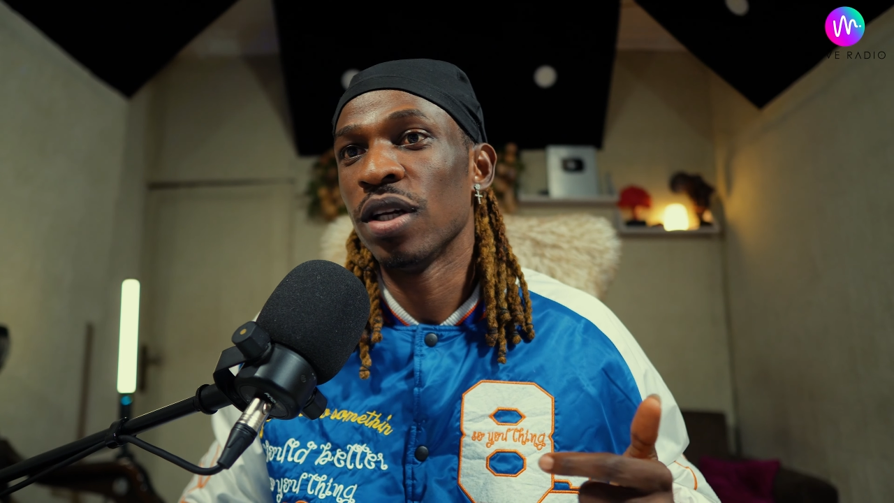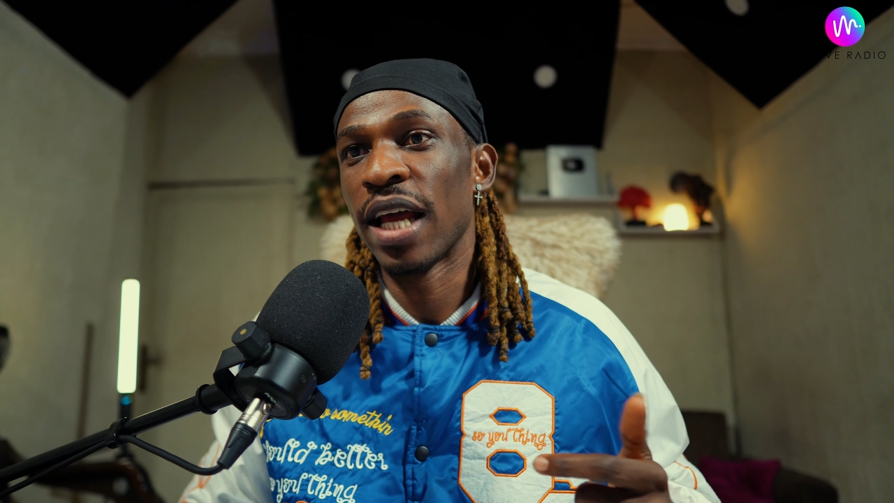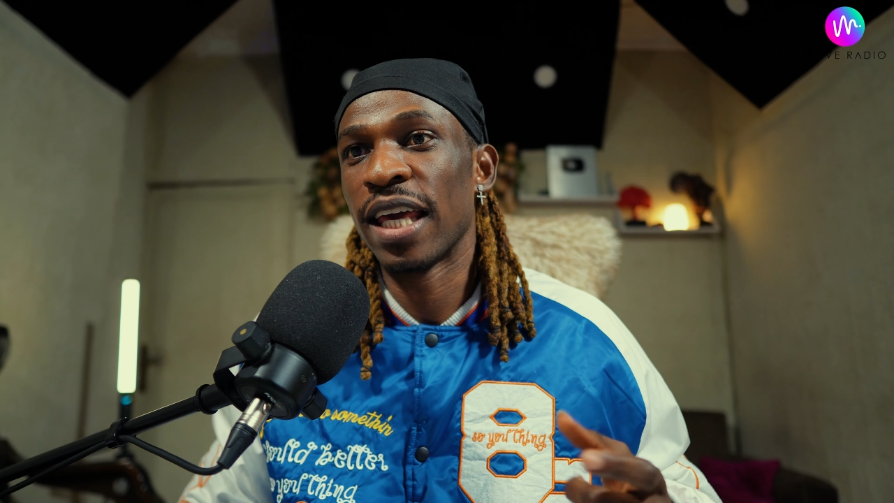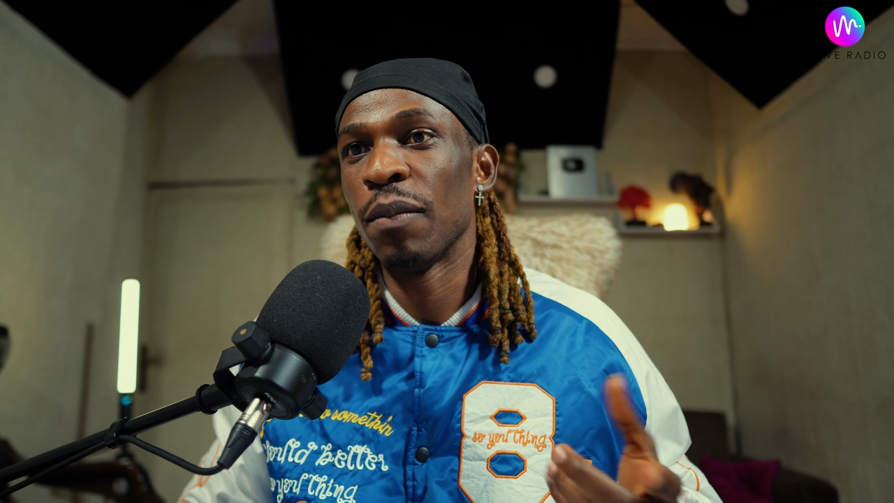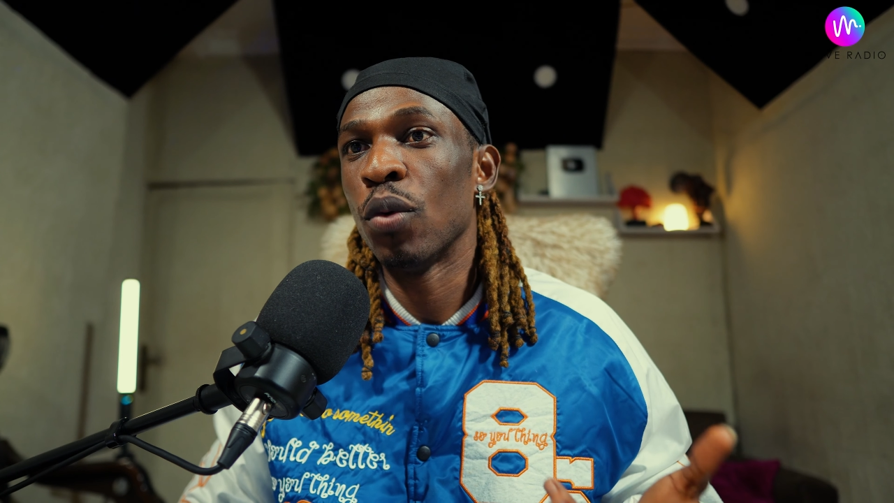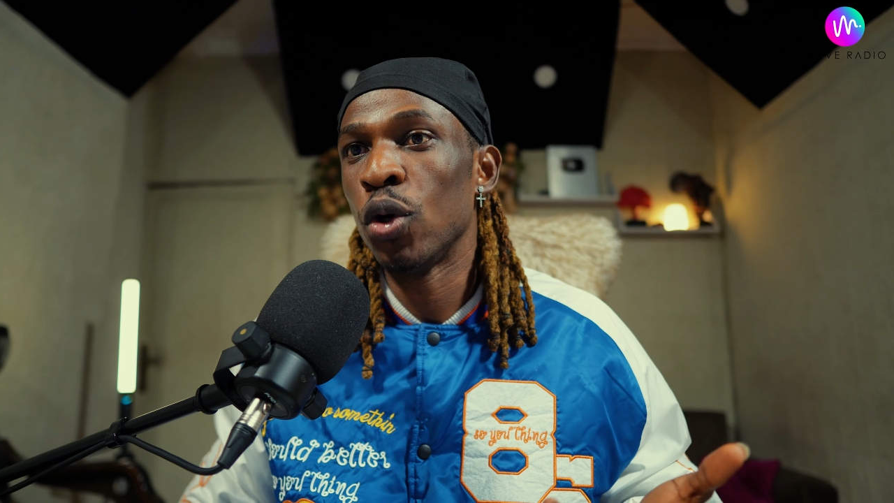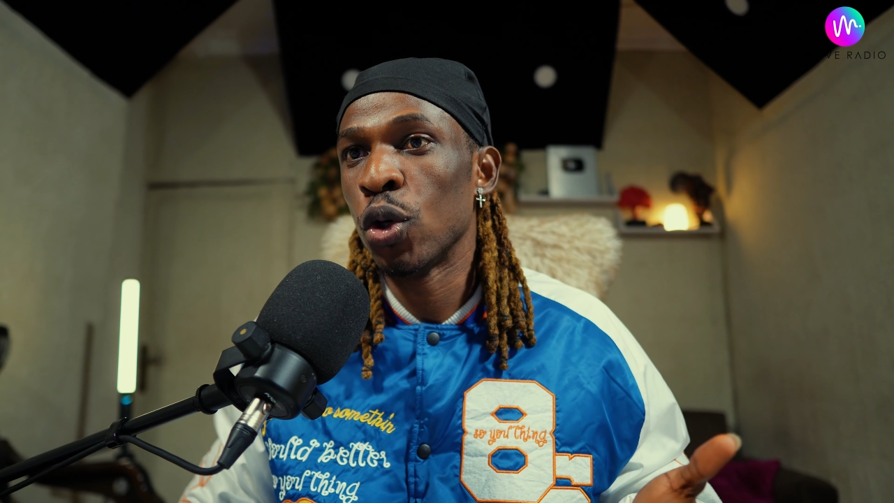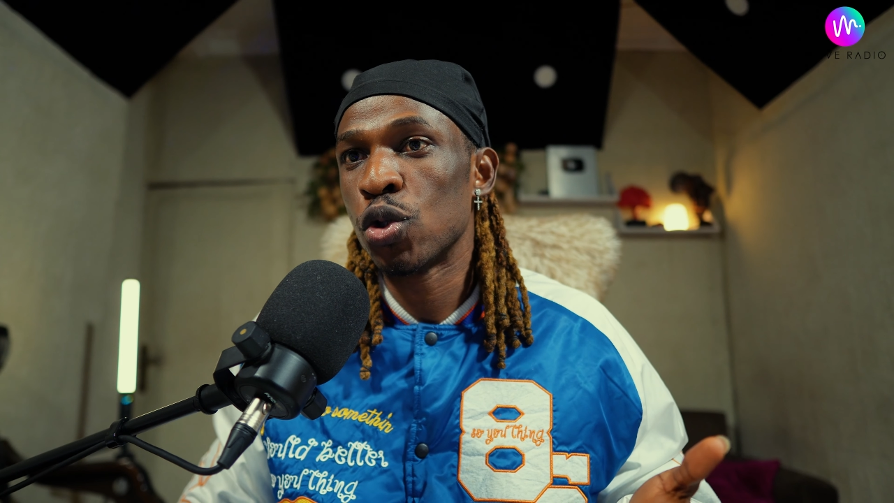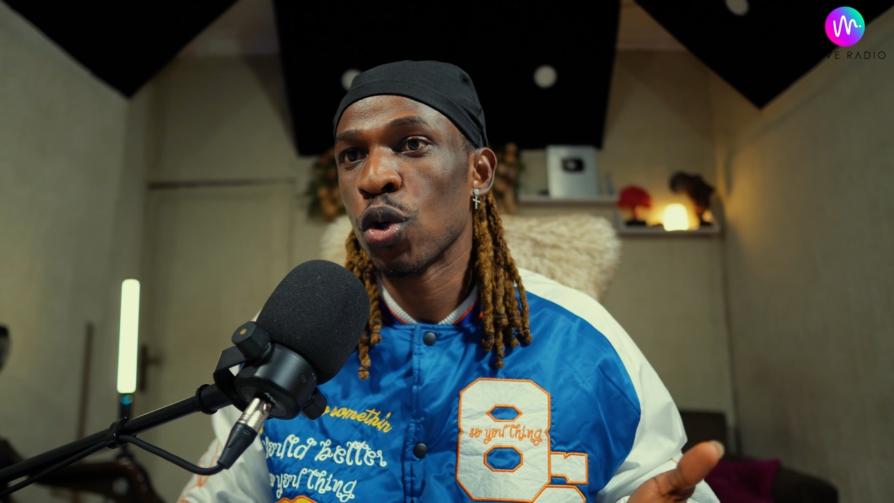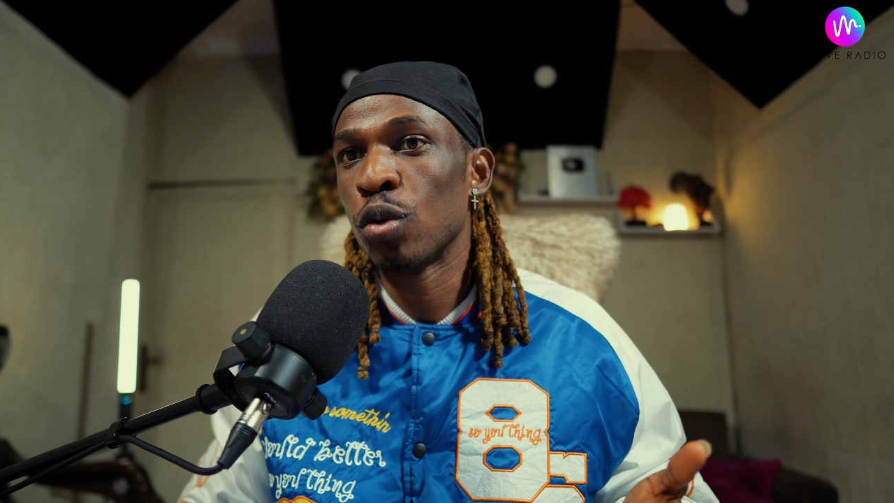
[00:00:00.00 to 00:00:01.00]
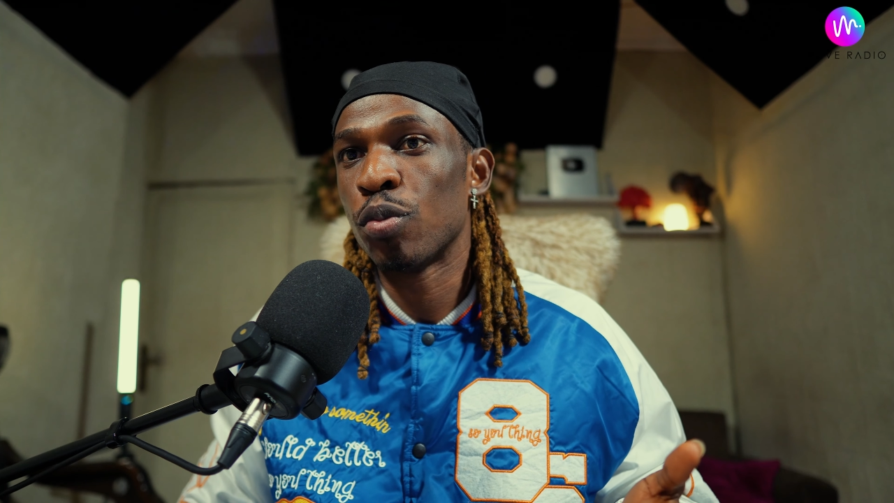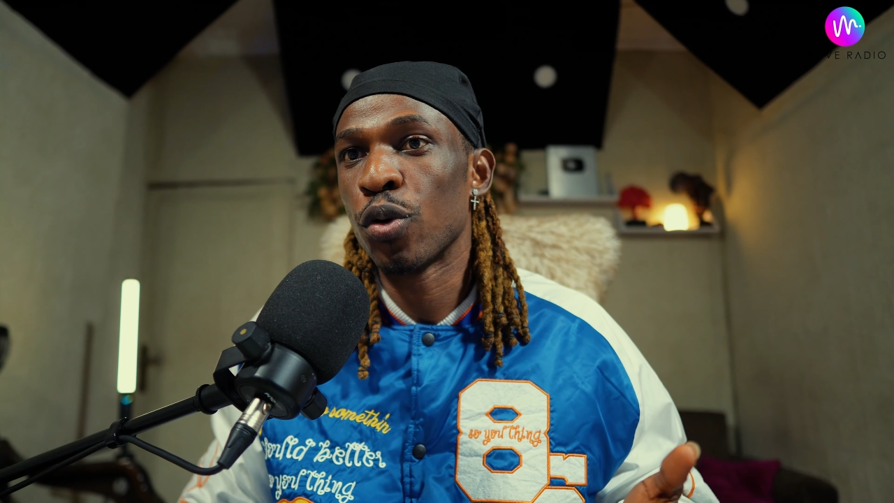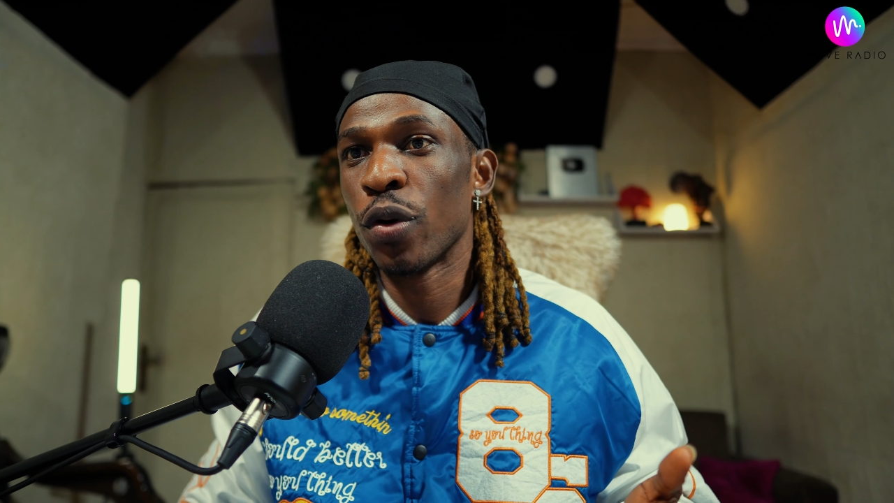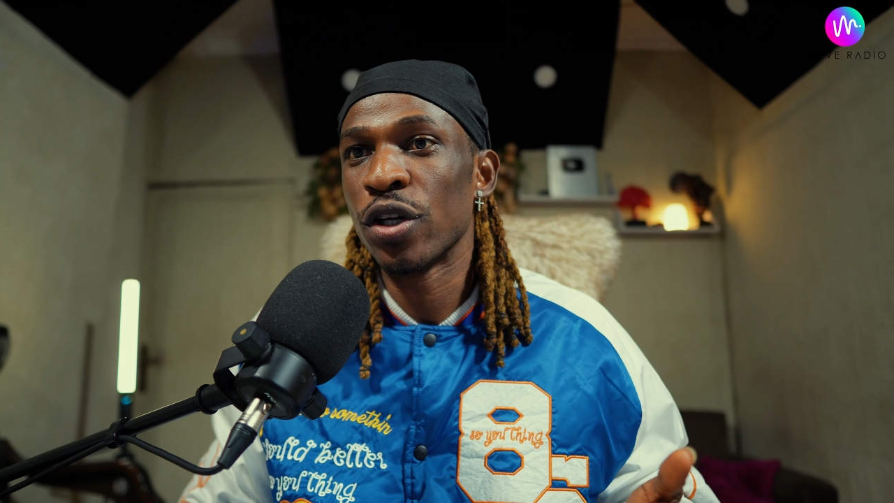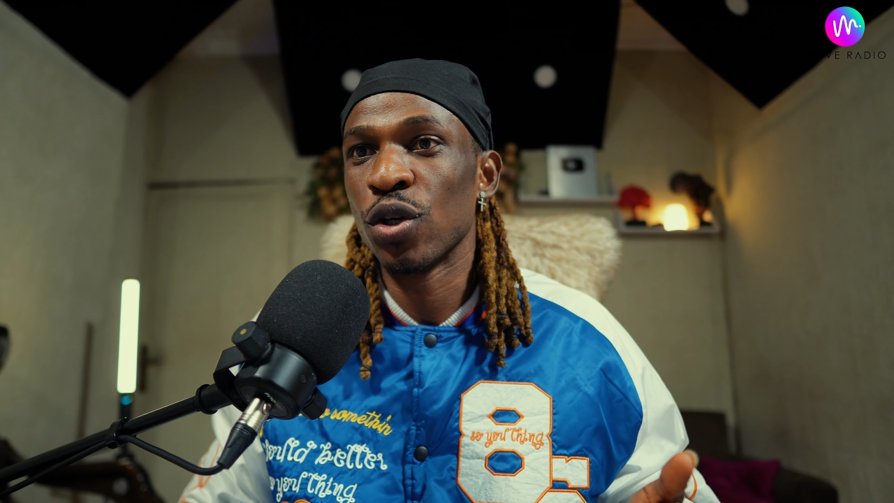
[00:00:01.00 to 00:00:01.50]
like a monotone
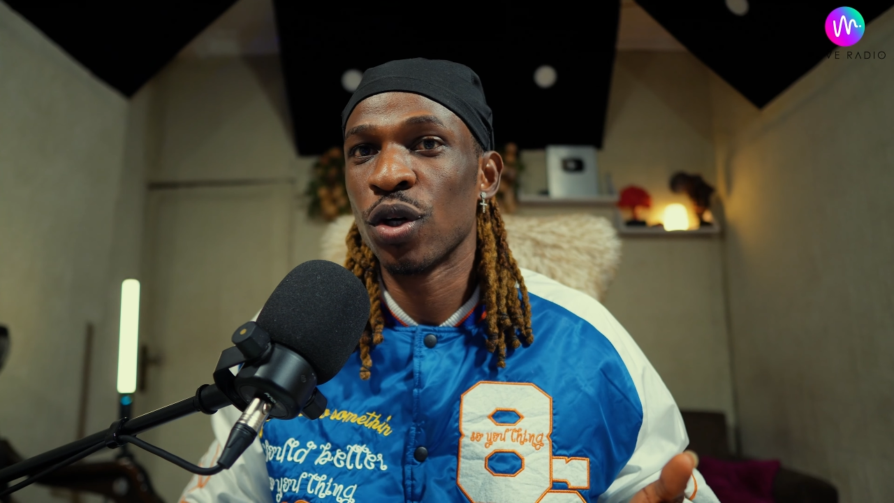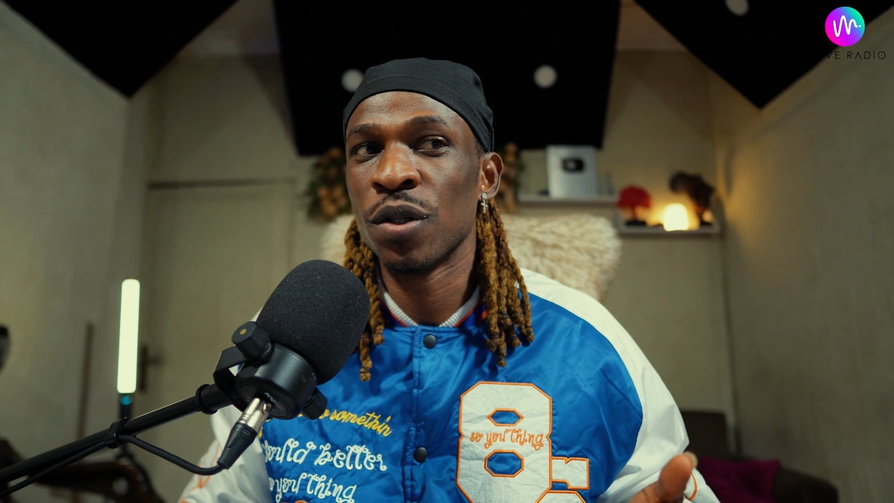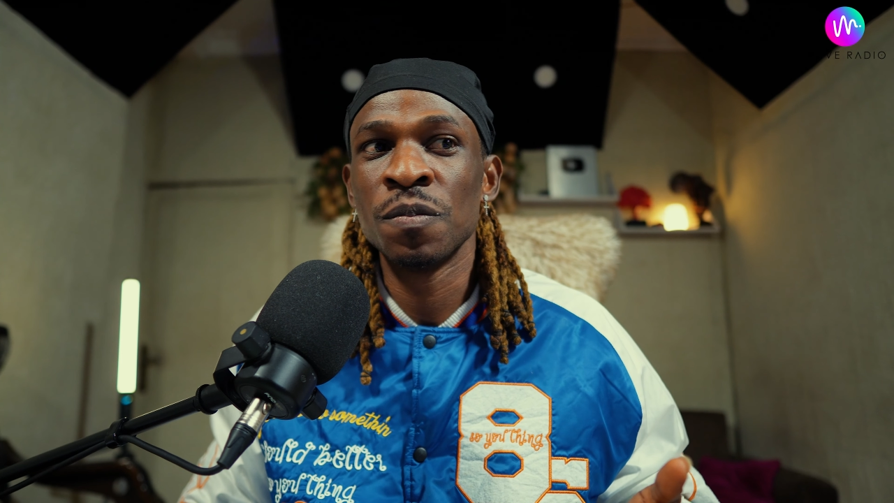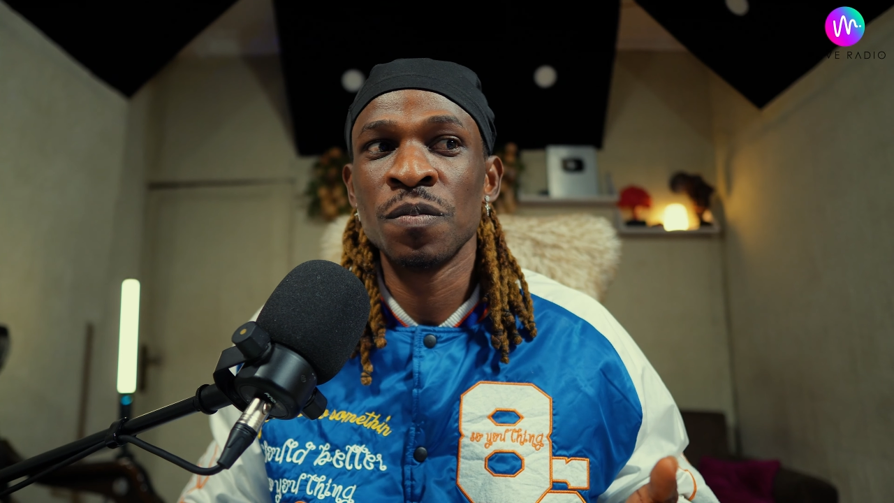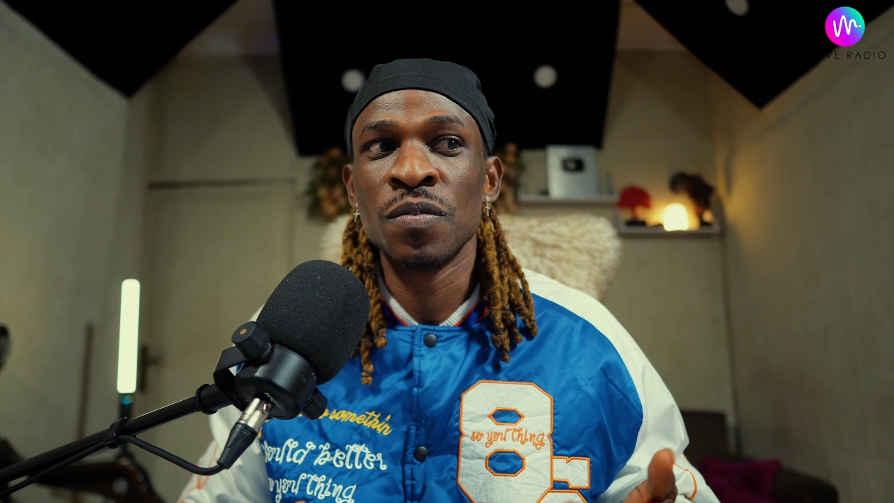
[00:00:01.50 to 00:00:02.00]
progression,